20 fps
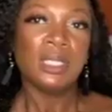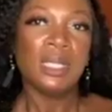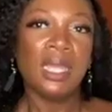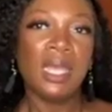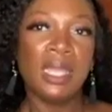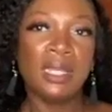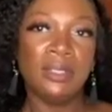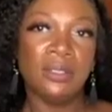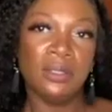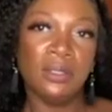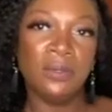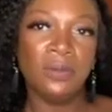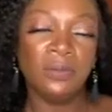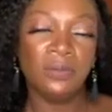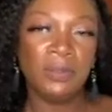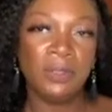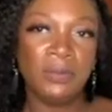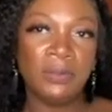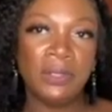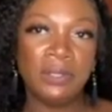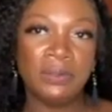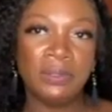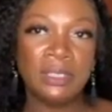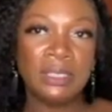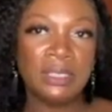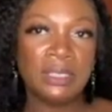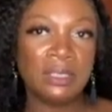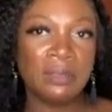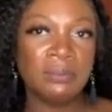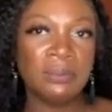I know that there is
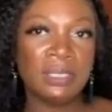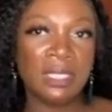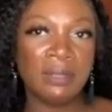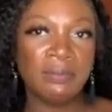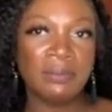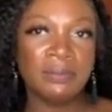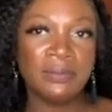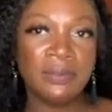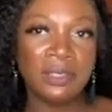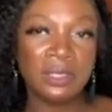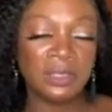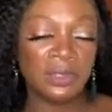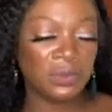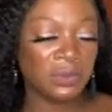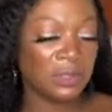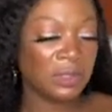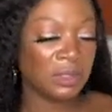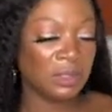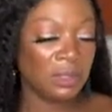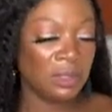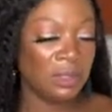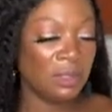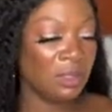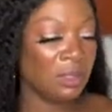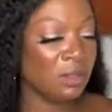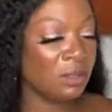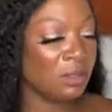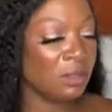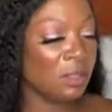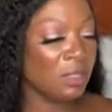some type of citrus in
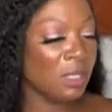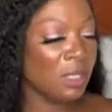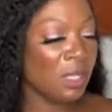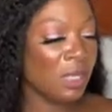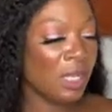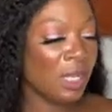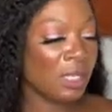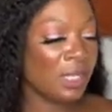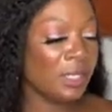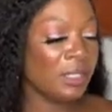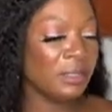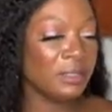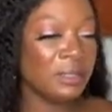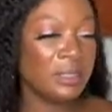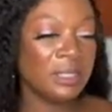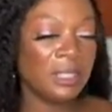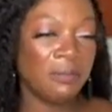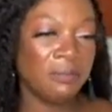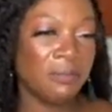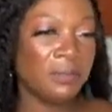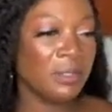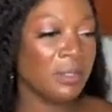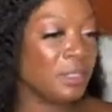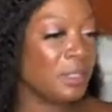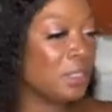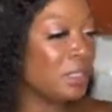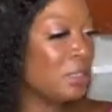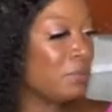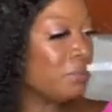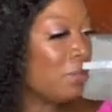here, and I can definitely
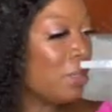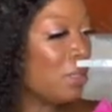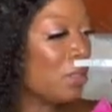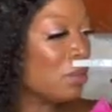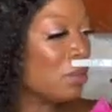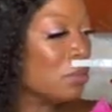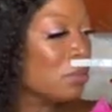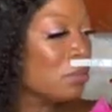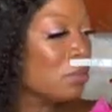smell